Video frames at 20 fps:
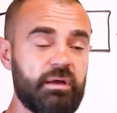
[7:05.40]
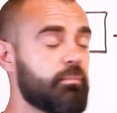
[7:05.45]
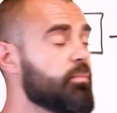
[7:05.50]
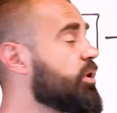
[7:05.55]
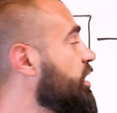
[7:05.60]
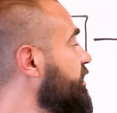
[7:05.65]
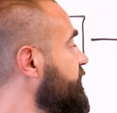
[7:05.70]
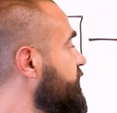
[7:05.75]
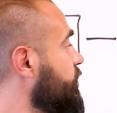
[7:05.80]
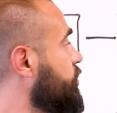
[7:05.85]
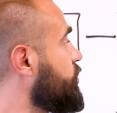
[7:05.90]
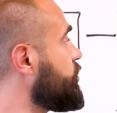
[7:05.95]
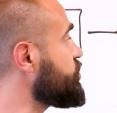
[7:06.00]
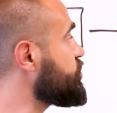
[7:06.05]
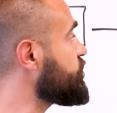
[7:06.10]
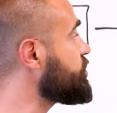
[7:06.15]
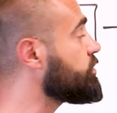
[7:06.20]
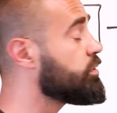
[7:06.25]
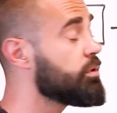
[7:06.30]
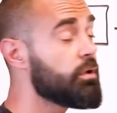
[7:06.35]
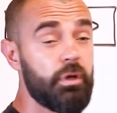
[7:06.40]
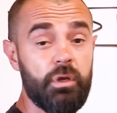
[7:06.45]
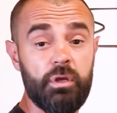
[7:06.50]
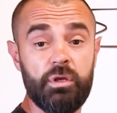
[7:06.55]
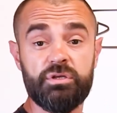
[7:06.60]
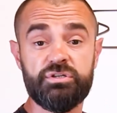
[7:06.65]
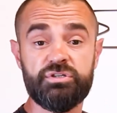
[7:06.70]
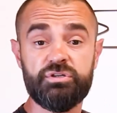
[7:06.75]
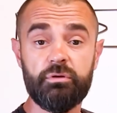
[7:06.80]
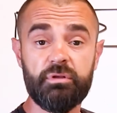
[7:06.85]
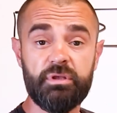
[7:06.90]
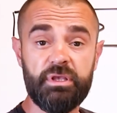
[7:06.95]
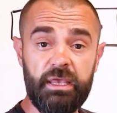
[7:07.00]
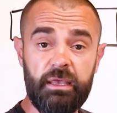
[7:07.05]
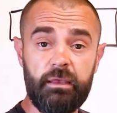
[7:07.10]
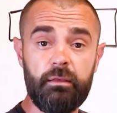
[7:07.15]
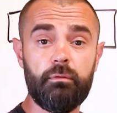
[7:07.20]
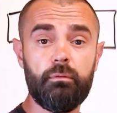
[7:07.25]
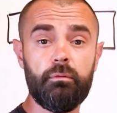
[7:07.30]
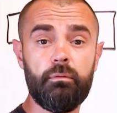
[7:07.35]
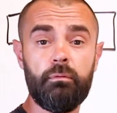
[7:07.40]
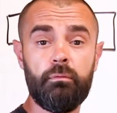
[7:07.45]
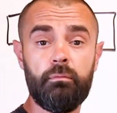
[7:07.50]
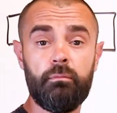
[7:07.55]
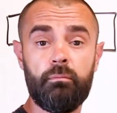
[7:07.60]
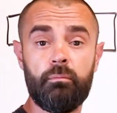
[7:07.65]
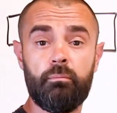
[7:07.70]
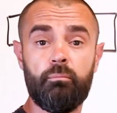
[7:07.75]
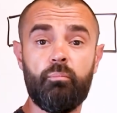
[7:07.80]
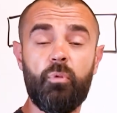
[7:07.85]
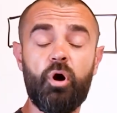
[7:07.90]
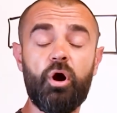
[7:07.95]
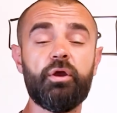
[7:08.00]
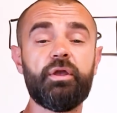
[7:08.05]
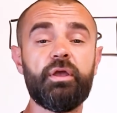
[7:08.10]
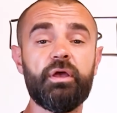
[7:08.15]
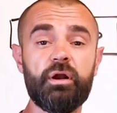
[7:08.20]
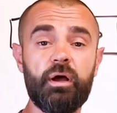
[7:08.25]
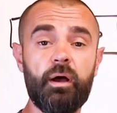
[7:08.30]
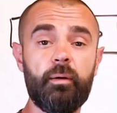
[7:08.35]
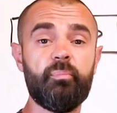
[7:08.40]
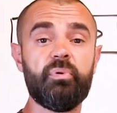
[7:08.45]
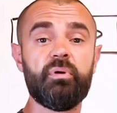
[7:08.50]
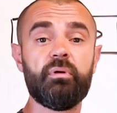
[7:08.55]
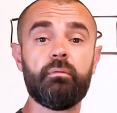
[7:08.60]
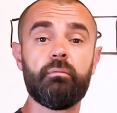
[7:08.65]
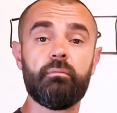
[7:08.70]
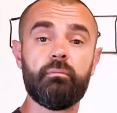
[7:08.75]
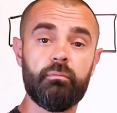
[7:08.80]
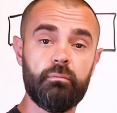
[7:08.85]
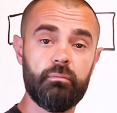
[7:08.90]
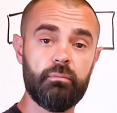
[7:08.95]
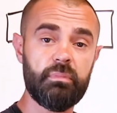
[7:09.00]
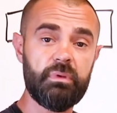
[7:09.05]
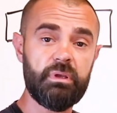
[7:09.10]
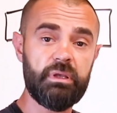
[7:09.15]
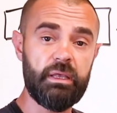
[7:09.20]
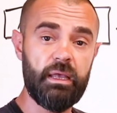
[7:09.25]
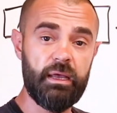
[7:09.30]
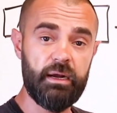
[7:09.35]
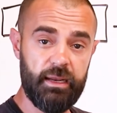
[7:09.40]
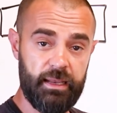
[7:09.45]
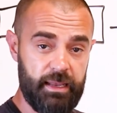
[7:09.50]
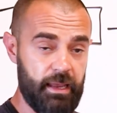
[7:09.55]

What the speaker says: some kind of a cushion. So he'll mark it up yet